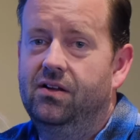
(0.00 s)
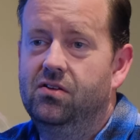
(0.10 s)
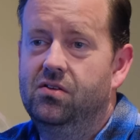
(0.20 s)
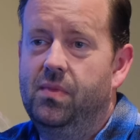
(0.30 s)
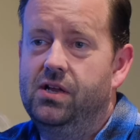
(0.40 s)

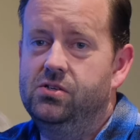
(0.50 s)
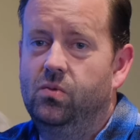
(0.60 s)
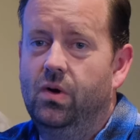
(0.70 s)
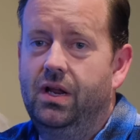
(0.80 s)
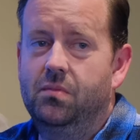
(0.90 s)
imagine
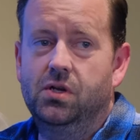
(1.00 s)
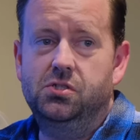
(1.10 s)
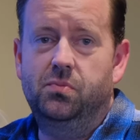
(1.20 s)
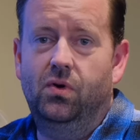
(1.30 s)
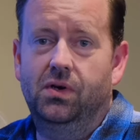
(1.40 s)
wanting
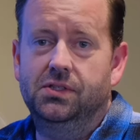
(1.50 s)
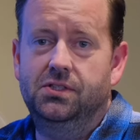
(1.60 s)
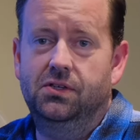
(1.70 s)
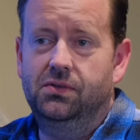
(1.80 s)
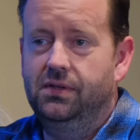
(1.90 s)
much more.
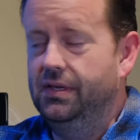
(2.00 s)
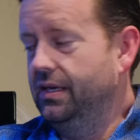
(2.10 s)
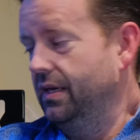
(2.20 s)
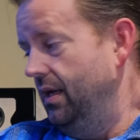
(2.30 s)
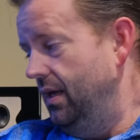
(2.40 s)
So
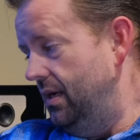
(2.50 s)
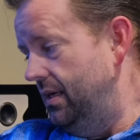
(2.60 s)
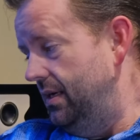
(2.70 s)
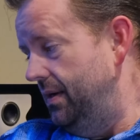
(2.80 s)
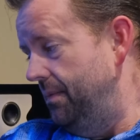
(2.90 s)

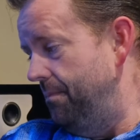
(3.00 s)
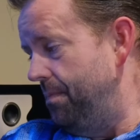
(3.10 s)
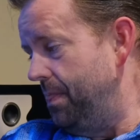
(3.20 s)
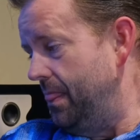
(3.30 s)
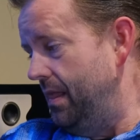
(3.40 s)

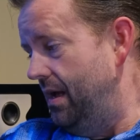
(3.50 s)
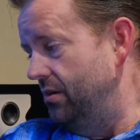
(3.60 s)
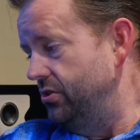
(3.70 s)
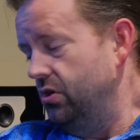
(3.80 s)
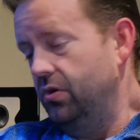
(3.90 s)

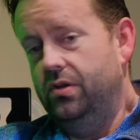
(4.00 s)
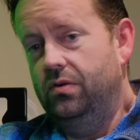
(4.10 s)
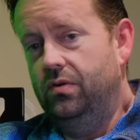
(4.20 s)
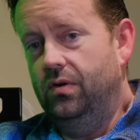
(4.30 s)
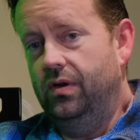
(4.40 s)
I'll show
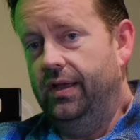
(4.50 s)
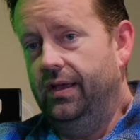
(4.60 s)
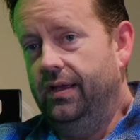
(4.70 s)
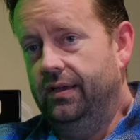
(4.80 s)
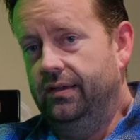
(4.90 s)
you
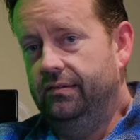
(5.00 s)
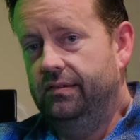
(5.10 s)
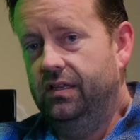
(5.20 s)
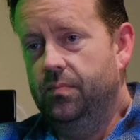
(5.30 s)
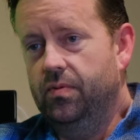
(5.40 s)
a
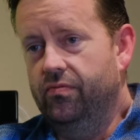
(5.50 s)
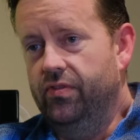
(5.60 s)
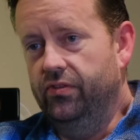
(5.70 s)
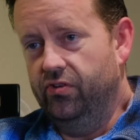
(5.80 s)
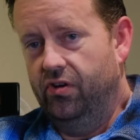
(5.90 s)
clip of
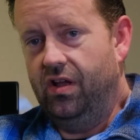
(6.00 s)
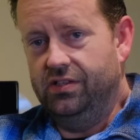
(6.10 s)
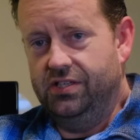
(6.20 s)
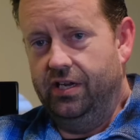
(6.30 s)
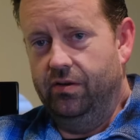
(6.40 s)
the turn-on
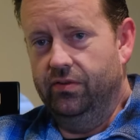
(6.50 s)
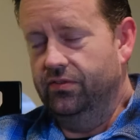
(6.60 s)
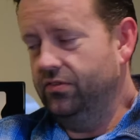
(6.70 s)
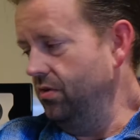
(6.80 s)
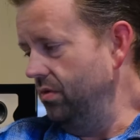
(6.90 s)

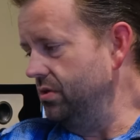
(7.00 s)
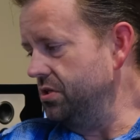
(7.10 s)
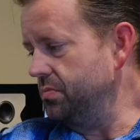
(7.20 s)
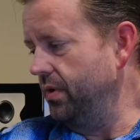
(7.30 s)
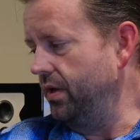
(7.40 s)
sequence too, which
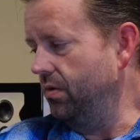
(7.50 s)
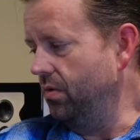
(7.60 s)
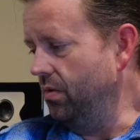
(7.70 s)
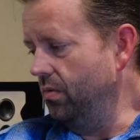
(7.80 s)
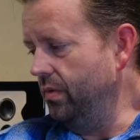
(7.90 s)
is pretty
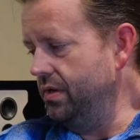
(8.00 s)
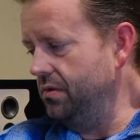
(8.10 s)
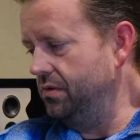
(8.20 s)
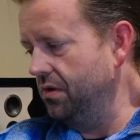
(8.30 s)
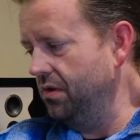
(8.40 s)
cool. When you
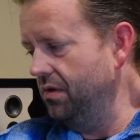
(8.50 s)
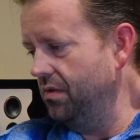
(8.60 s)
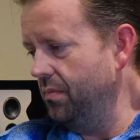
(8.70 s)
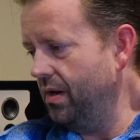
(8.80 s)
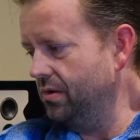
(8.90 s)
turn
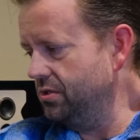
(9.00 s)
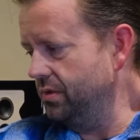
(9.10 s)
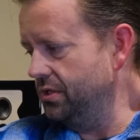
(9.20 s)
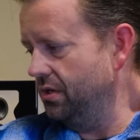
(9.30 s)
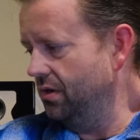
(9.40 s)
the power
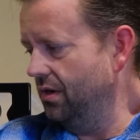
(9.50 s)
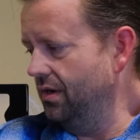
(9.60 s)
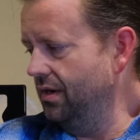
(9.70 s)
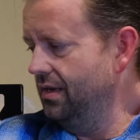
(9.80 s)
switch on,